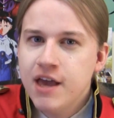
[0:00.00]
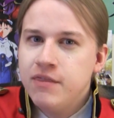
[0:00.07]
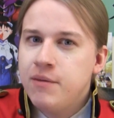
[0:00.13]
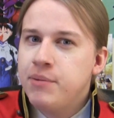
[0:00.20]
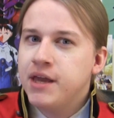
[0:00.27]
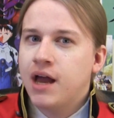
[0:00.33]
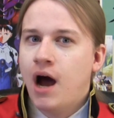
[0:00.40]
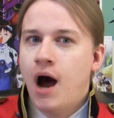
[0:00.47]

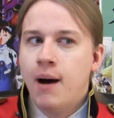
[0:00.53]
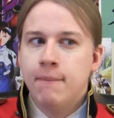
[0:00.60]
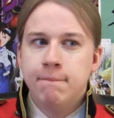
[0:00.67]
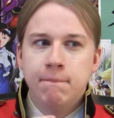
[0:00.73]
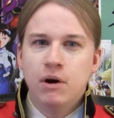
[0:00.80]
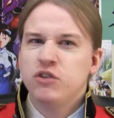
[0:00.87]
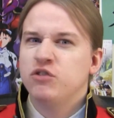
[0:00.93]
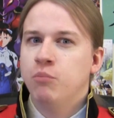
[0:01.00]
they
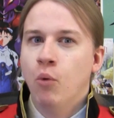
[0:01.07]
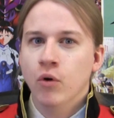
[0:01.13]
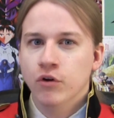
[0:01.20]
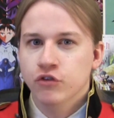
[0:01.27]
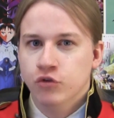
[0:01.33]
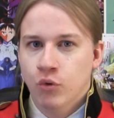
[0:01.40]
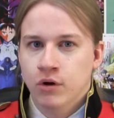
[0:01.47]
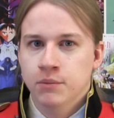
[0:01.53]
become much more
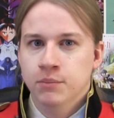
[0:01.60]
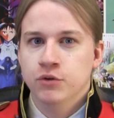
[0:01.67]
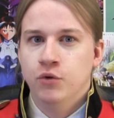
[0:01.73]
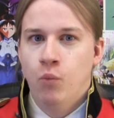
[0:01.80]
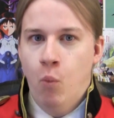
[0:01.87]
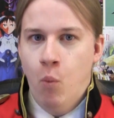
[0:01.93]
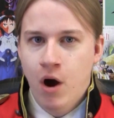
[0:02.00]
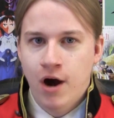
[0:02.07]
enjoyable
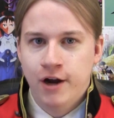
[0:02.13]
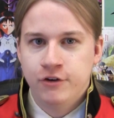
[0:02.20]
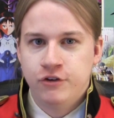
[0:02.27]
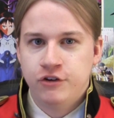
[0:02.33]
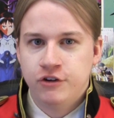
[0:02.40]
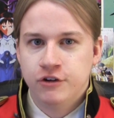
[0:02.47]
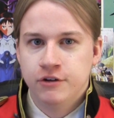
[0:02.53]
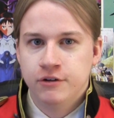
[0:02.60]
to
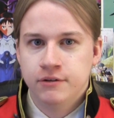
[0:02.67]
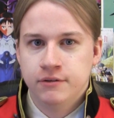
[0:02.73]
watch.